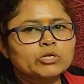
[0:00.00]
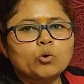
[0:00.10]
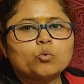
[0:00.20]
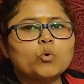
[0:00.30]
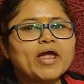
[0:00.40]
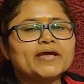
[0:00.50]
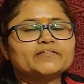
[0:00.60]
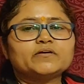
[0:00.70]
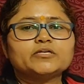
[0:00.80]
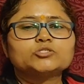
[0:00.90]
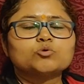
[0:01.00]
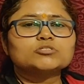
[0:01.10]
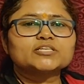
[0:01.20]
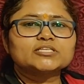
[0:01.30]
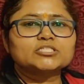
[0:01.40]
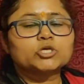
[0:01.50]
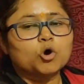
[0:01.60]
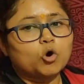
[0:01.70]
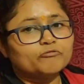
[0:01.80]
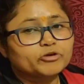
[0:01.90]
where the resources
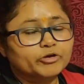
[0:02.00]
of your